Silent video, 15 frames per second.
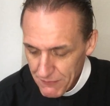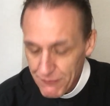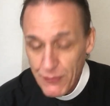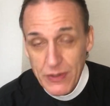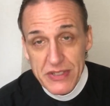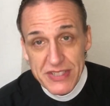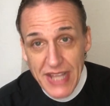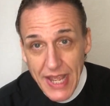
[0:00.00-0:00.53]

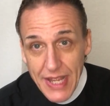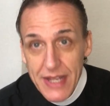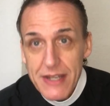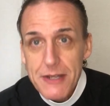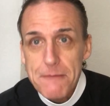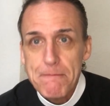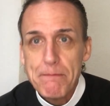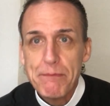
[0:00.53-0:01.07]
Verse
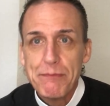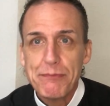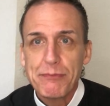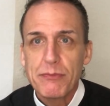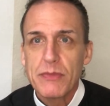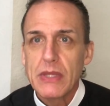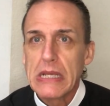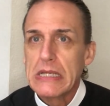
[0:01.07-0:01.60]
8,
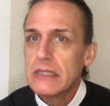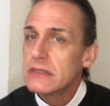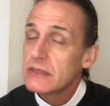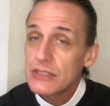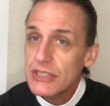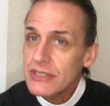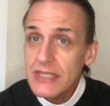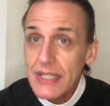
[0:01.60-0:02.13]

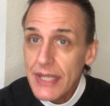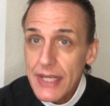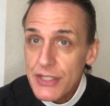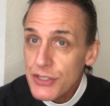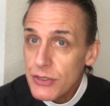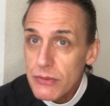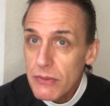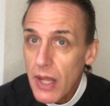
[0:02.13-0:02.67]
just in
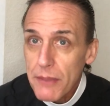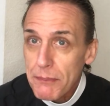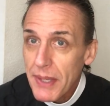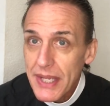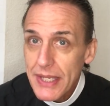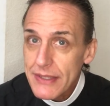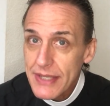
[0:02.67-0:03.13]
case you're not paying